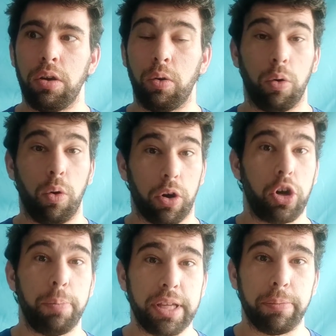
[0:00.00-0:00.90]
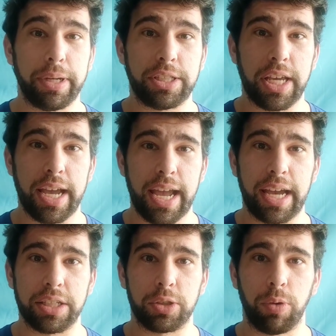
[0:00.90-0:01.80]
or it could be the
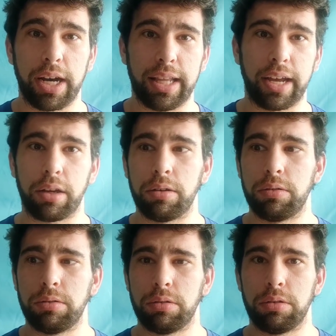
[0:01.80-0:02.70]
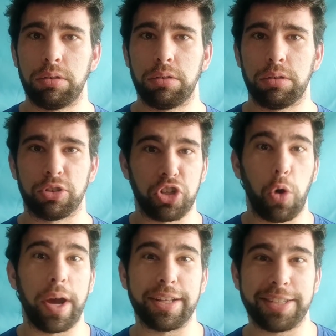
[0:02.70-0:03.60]
BCAAs, right? Like, there's
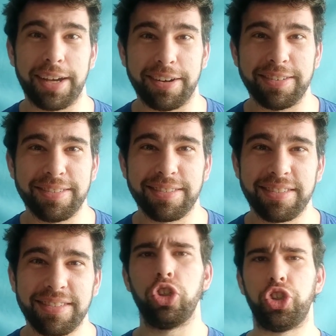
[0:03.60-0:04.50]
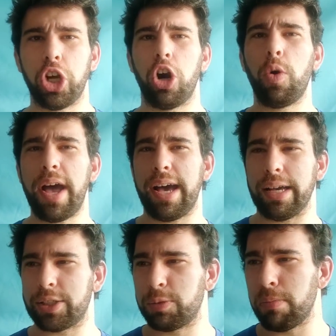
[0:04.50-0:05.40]
no way to tell. Joe
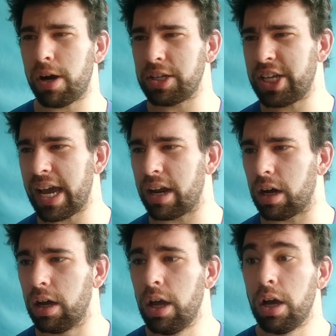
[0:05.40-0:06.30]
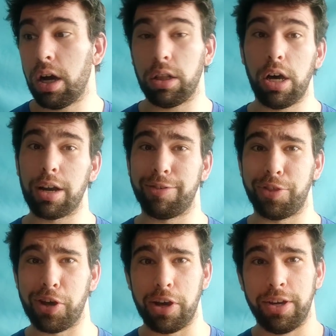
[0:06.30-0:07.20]
S., Montana. A lot
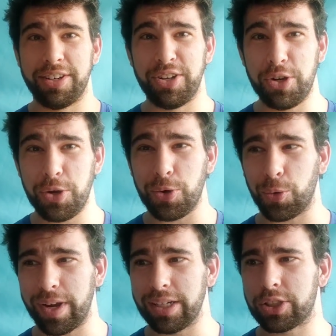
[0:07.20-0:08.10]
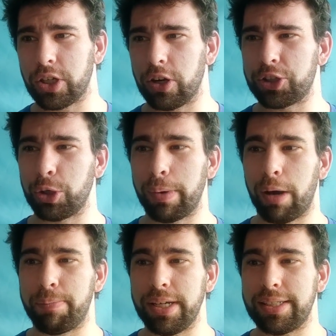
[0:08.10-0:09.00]
of the new research
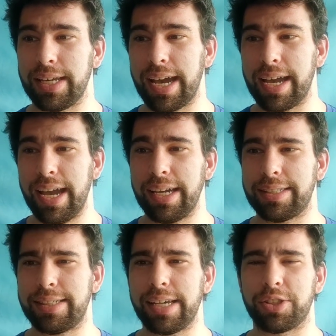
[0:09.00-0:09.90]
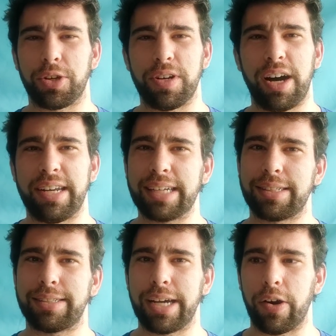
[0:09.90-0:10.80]
about BCAAs says they're not
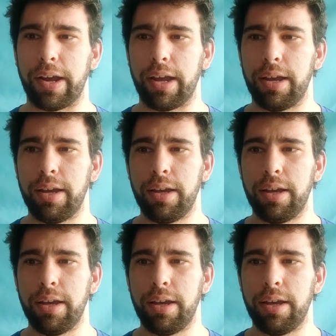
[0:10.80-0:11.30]
necessary.